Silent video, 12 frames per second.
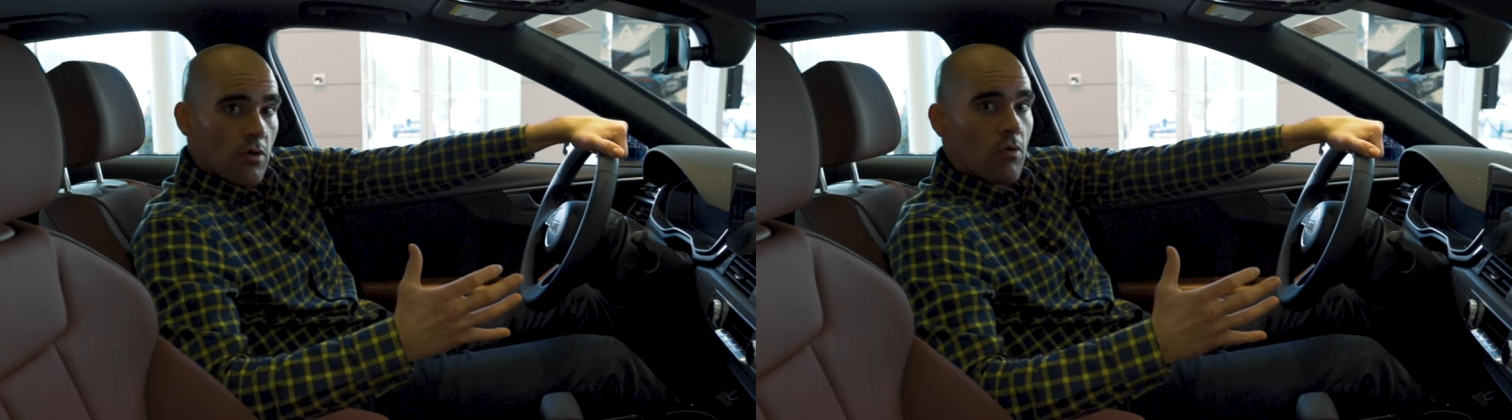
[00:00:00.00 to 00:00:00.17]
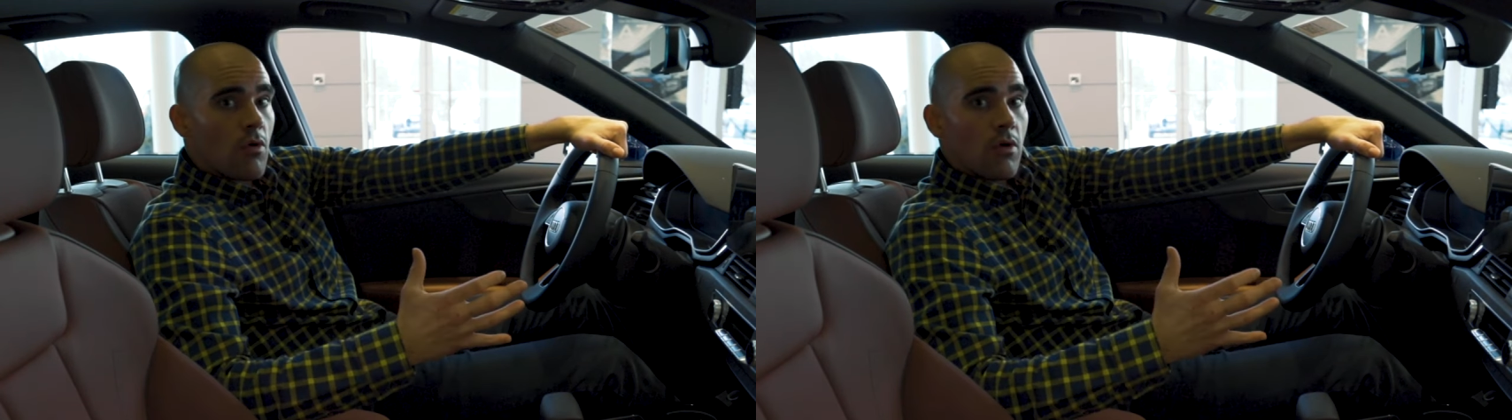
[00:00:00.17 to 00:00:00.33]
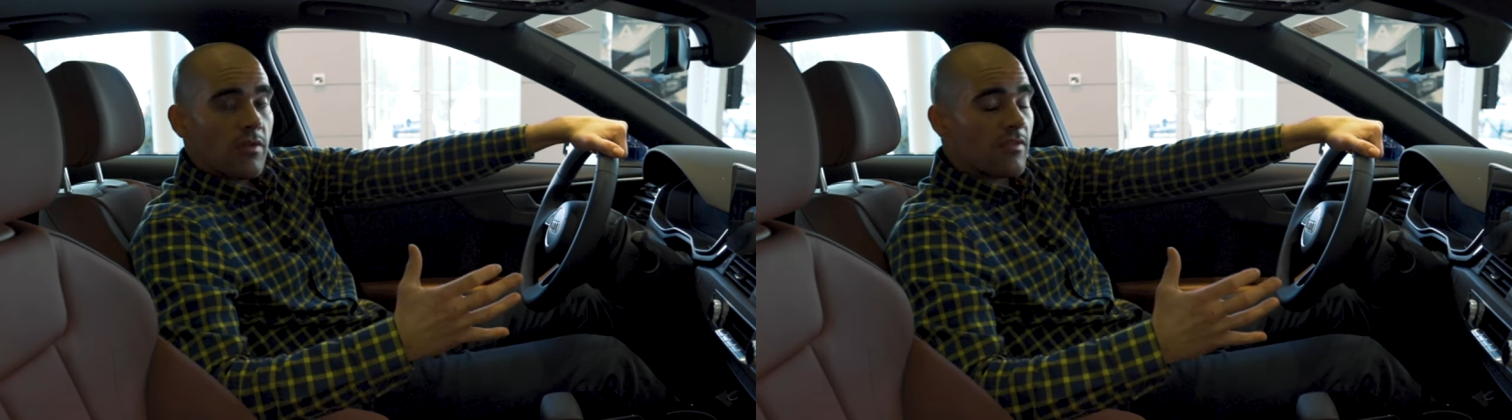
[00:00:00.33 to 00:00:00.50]

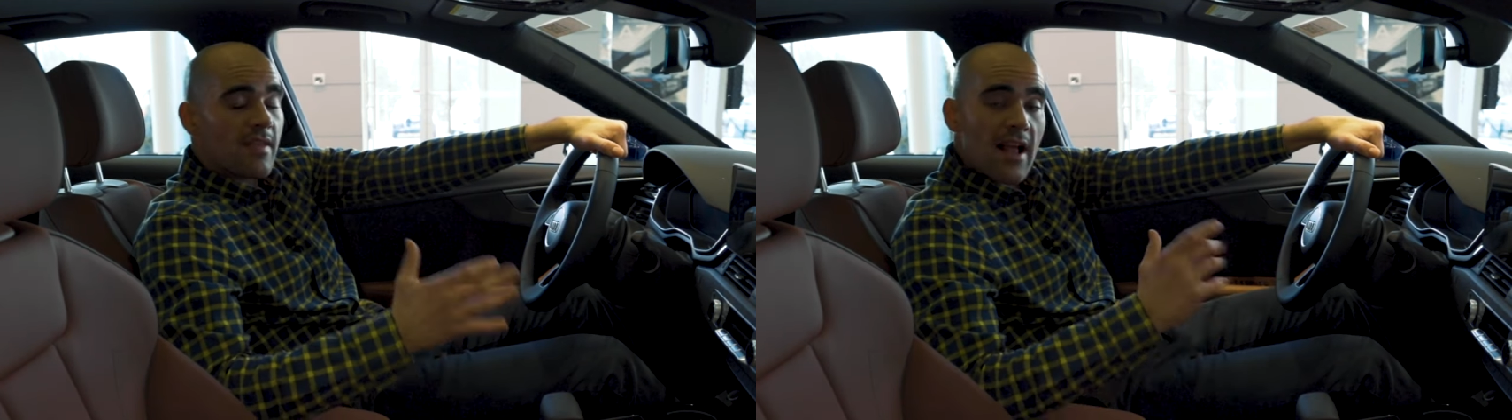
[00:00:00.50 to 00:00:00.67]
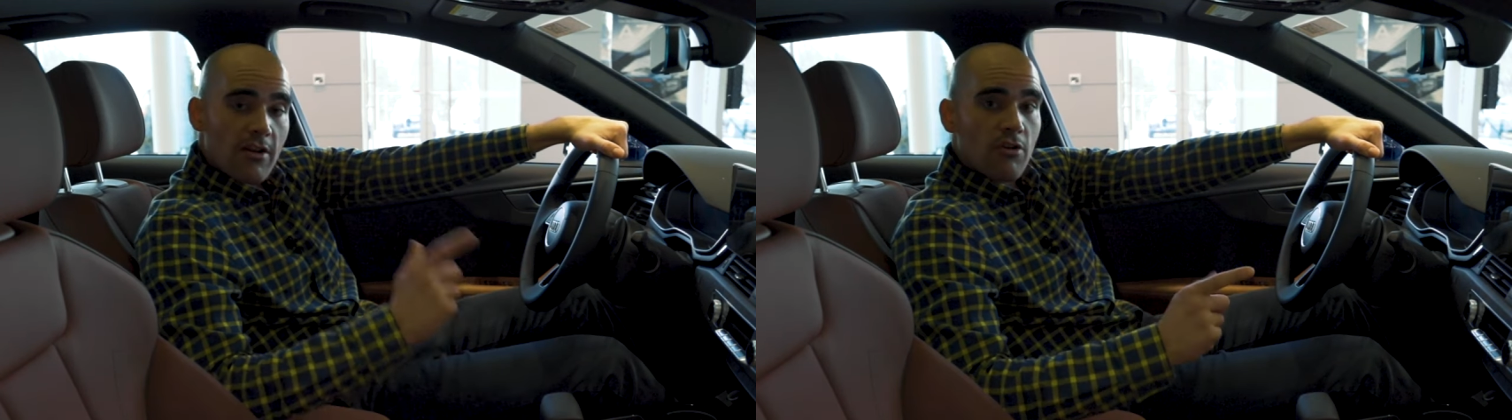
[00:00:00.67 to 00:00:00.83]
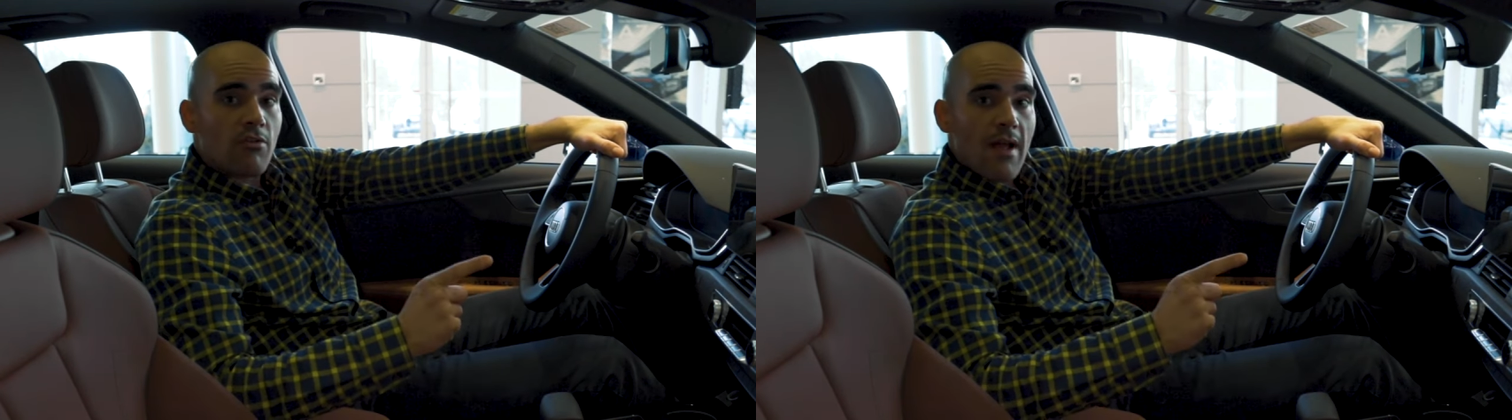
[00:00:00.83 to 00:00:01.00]
cool, it's
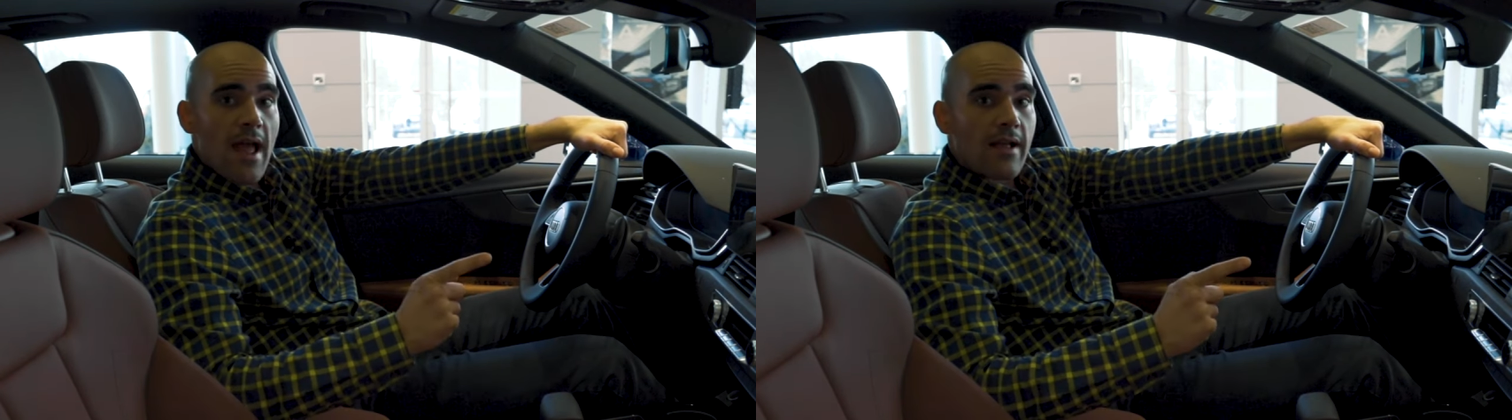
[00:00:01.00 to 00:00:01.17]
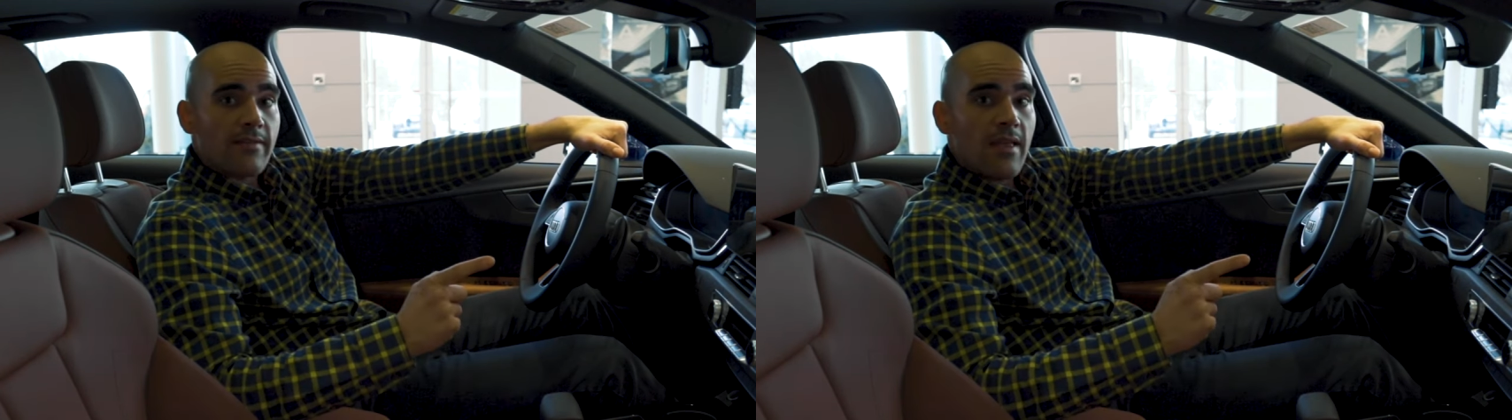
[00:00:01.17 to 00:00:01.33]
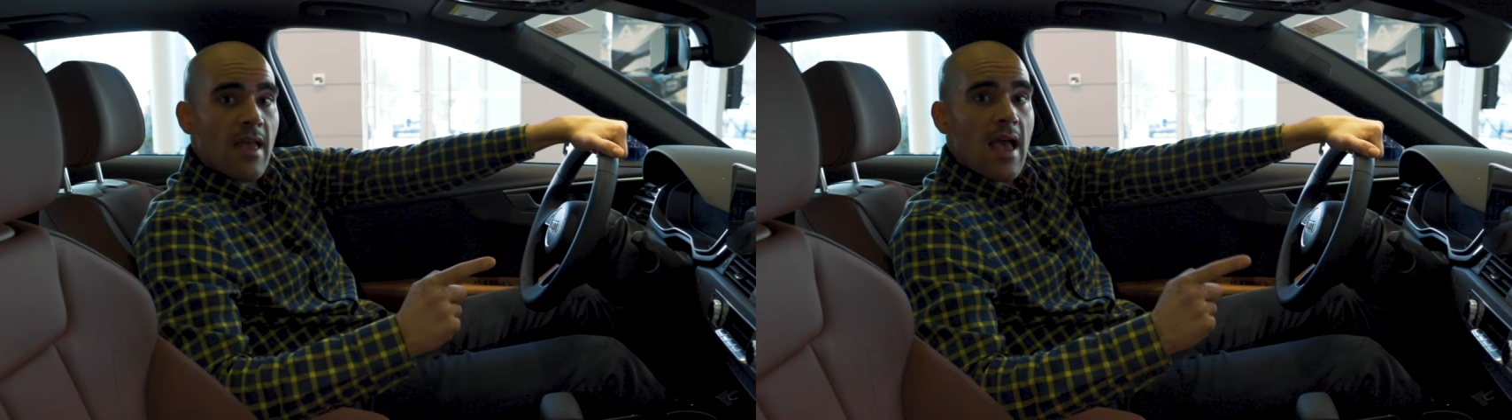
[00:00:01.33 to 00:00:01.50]
not
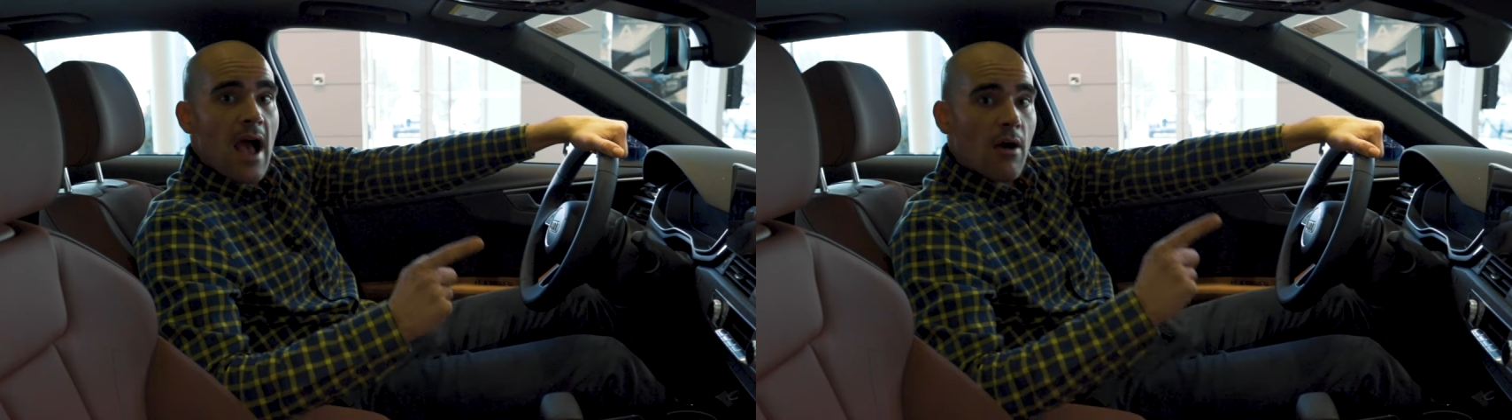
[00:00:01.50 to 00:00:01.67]
correct.